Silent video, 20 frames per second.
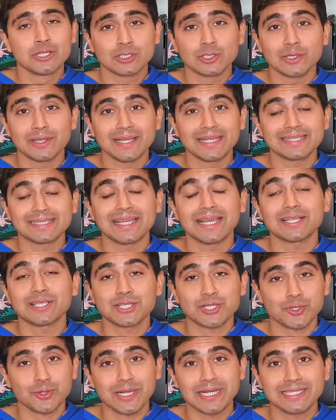So let's get
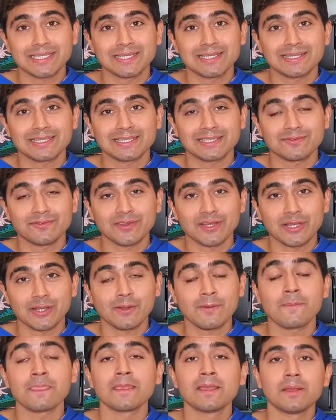straight into this
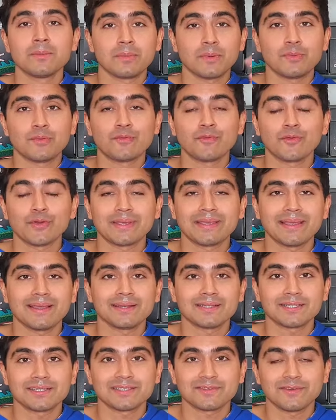video. But before we get
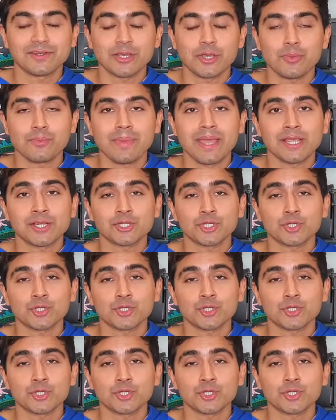into this video, make